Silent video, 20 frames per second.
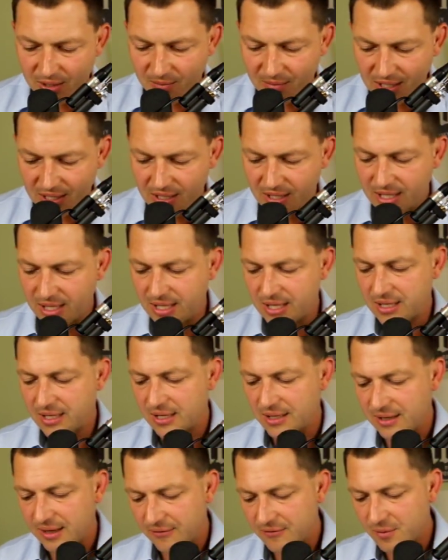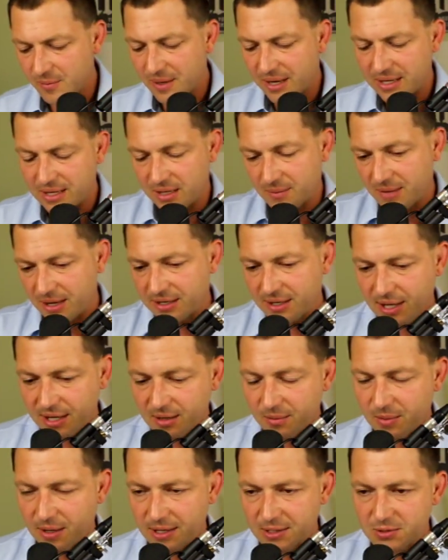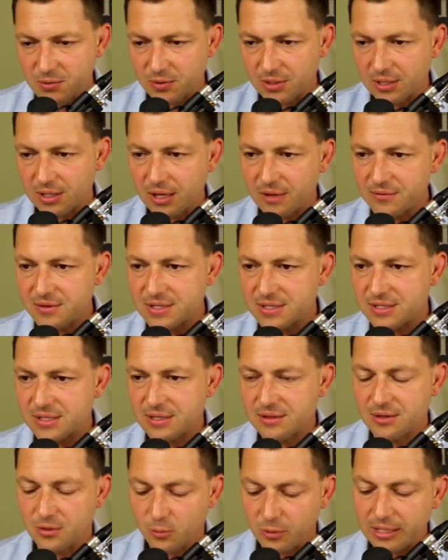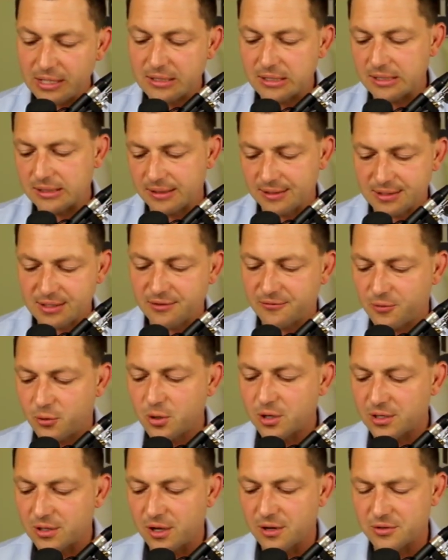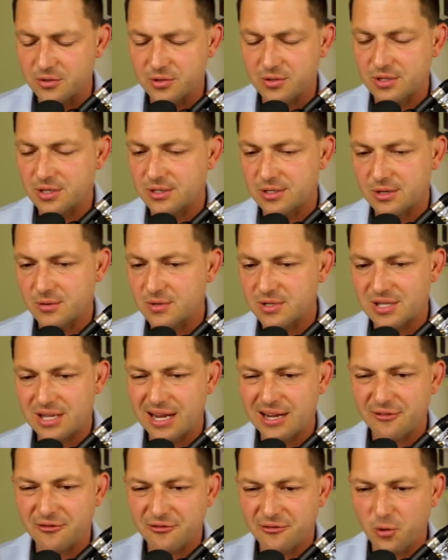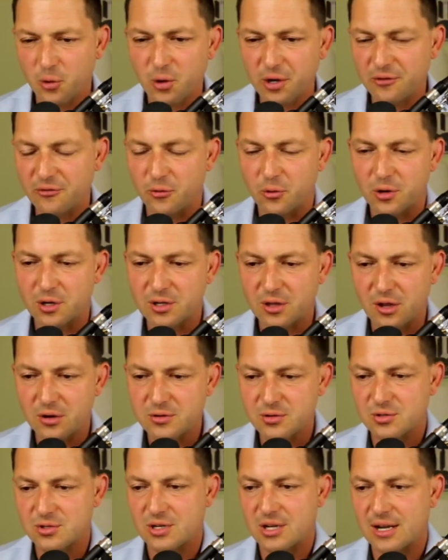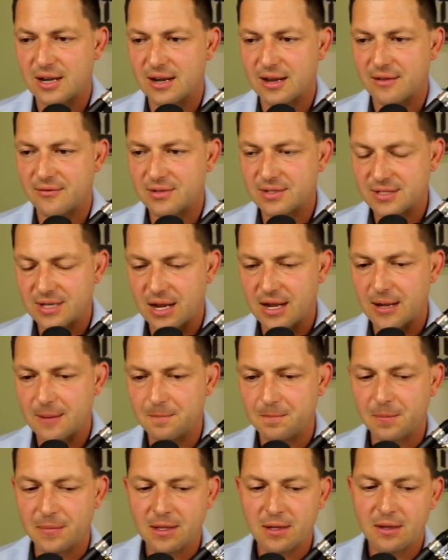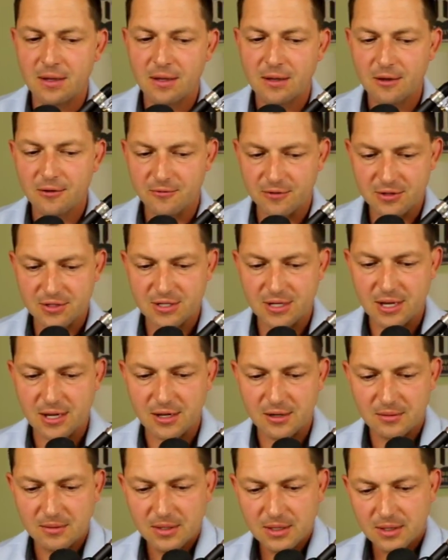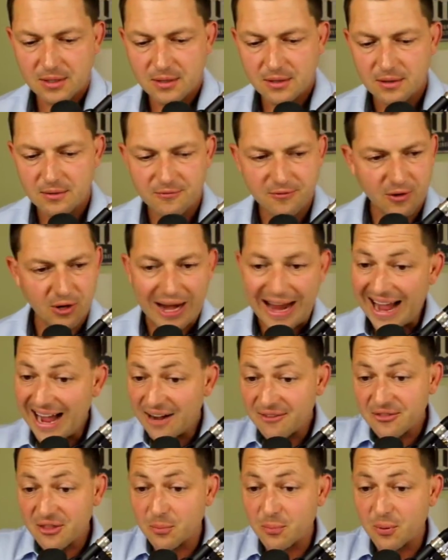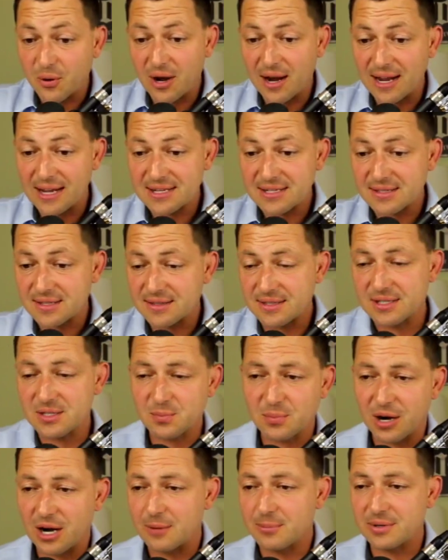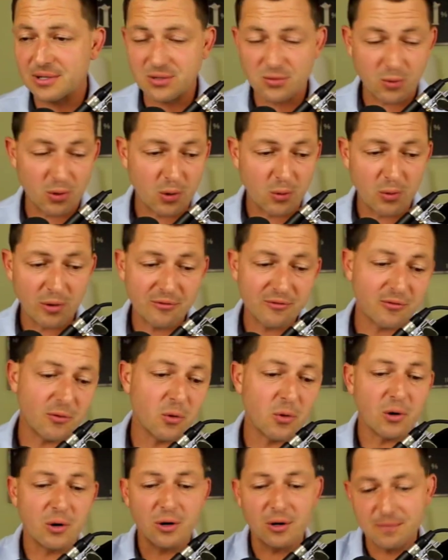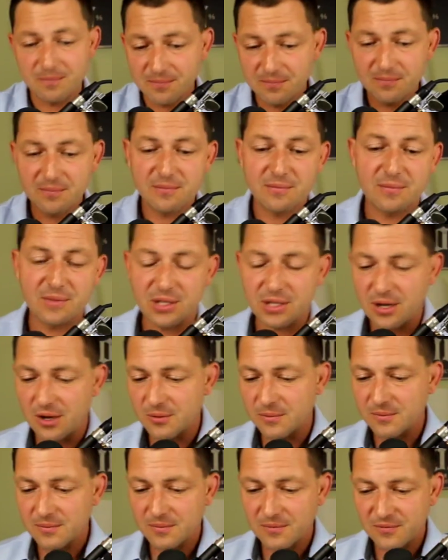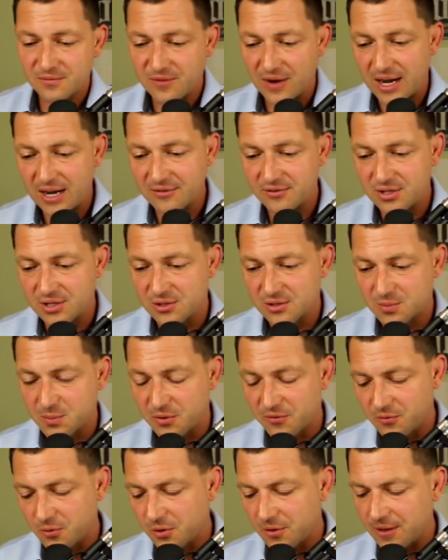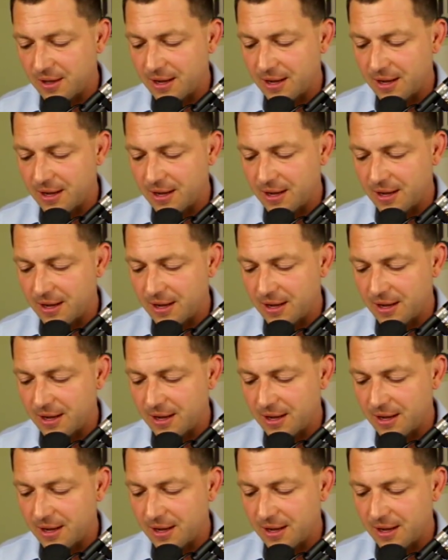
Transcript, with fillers: I'm meeting and everybody in my database would love to see the weekly list of foreclosures because there was like 40 foreclosures at any given time for sale for half the price that these properties were going for, you know, five years before